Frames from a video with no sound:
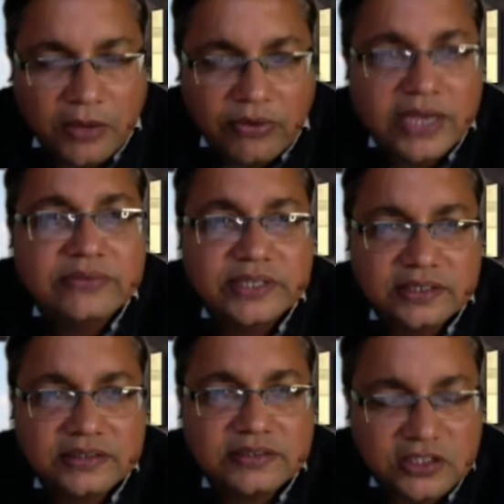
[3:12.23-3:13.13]
5
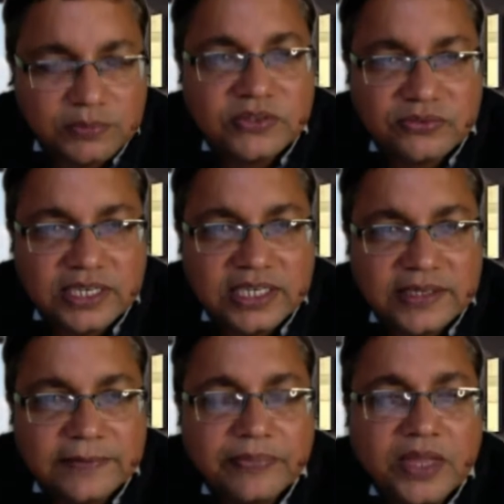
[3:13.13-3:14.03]
years
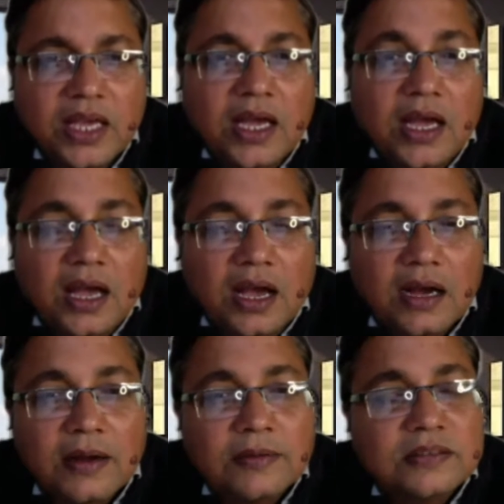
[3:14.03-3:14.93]
specifically,
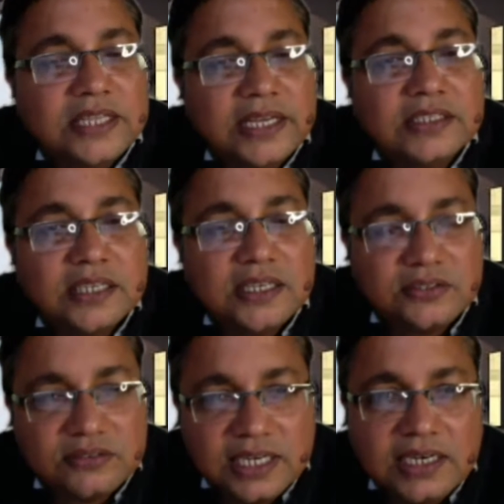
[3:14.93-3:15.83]
there is
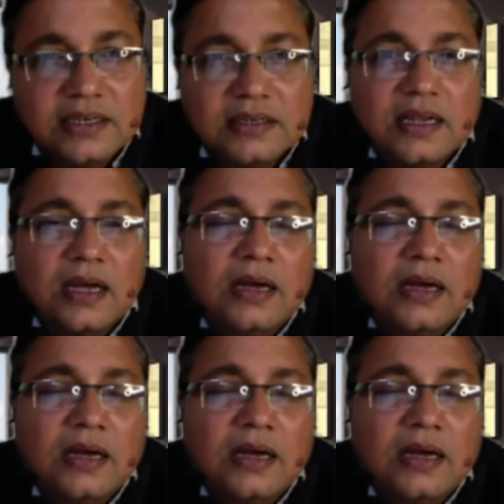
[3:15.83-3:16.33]
still